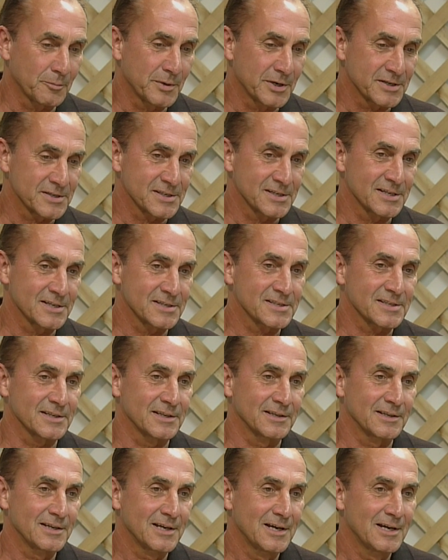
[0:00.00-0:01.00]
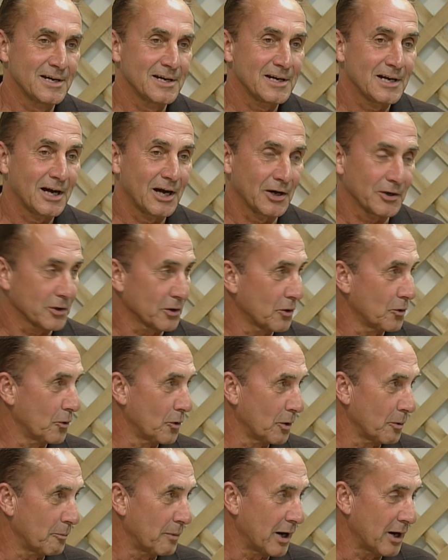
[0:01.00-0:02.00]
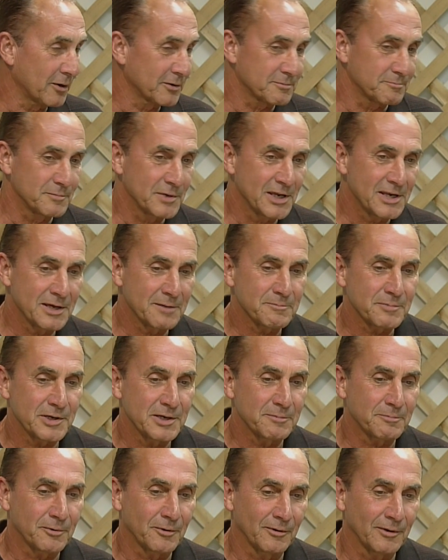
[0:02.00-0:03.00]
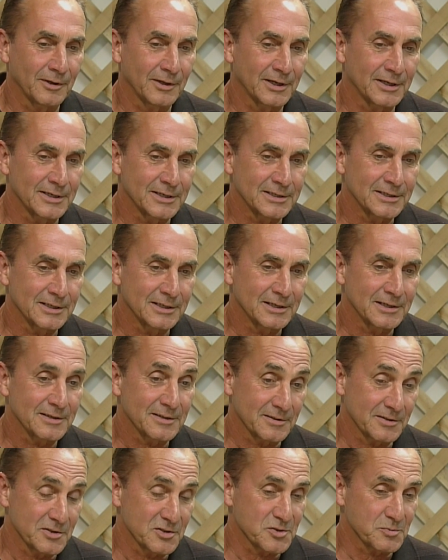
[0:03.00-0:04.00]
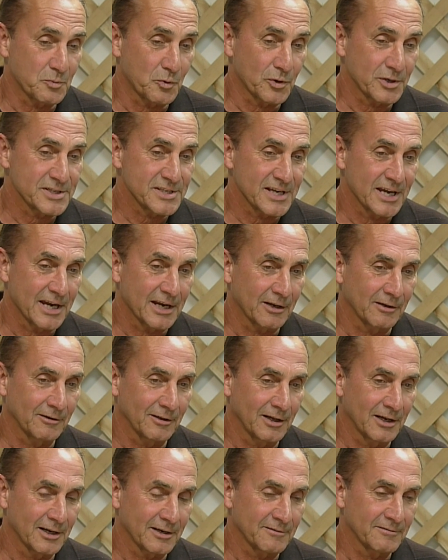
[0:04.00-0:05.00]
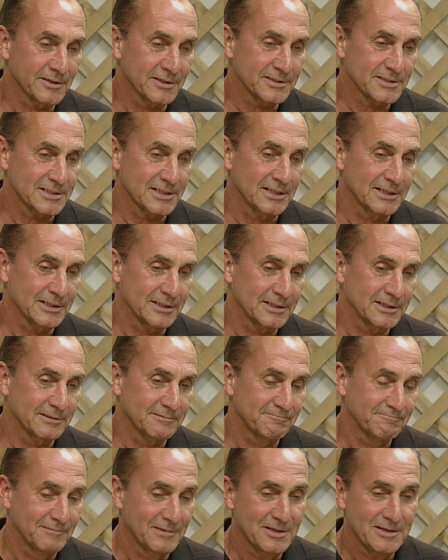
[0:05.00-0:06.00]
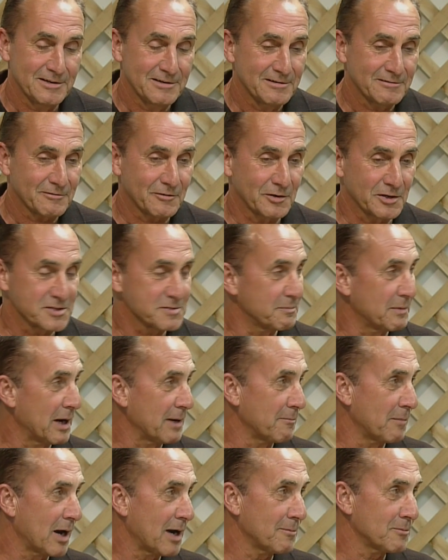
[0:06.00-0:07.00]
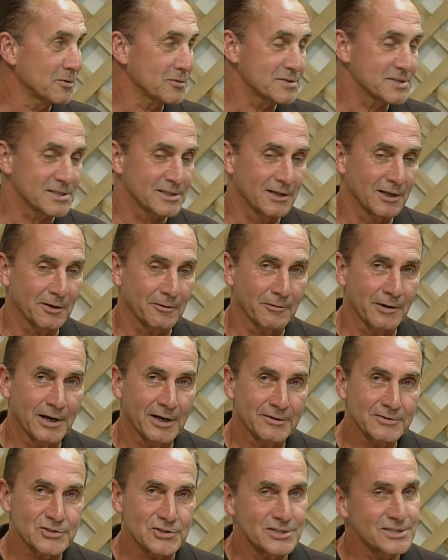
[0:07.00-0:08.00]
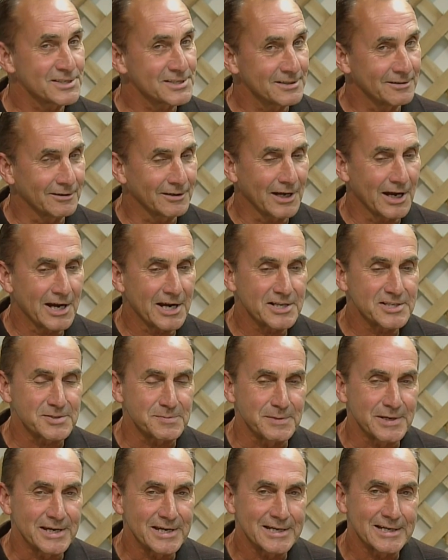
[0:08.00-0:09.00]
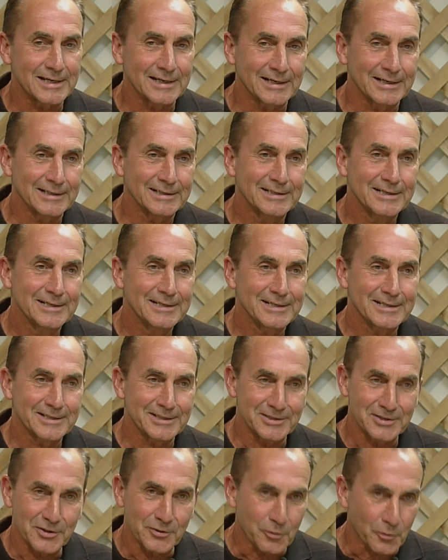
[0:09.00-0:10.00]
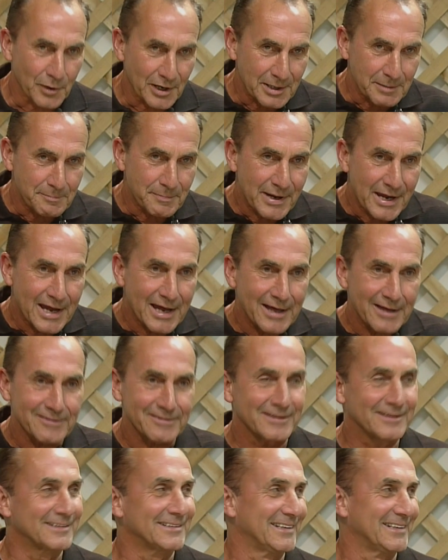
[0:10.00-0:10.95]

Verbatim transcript: business and how to go about meeting people and uh, the sports angle out of it. And uh, of course, my mom, who's still around, she still guides me uh, mm-hmm. into the right path.